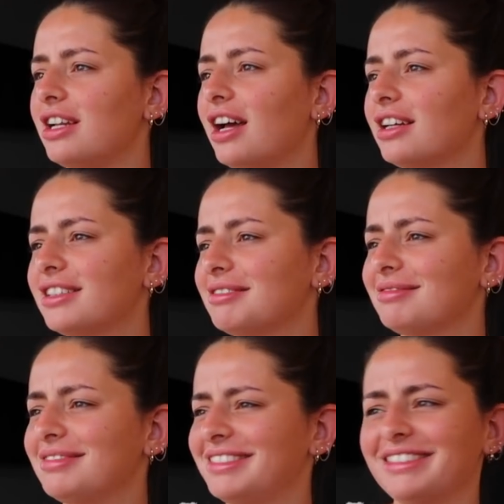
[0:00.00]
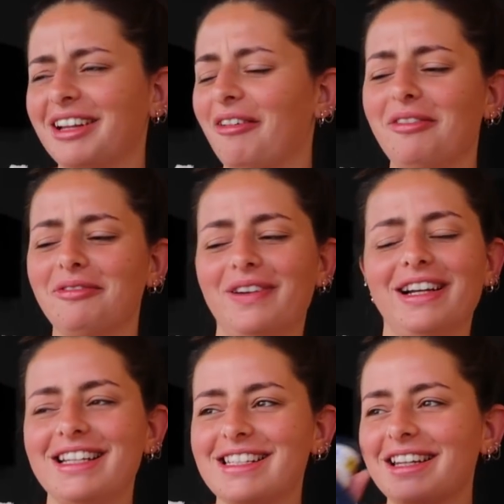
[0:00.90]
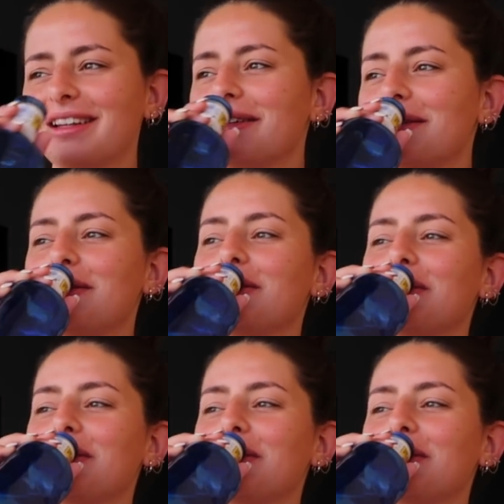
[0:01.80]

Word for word: I don't like, think it's doing anything, I think it just smells great.